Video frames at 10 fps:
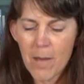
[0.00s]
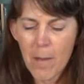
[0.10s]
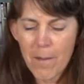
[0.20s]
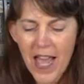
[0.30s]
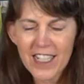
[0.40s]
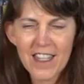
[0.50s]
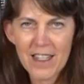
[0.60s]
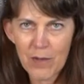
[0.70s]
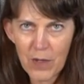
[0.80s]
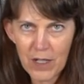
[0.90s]
But back to
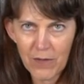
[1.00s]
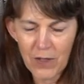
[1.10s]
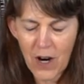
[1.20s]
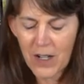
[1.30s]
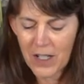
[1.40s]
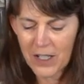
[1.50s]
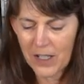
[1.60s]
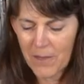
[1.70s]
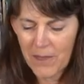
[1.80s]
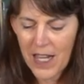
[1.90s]
this wonderful
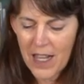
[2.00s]
article.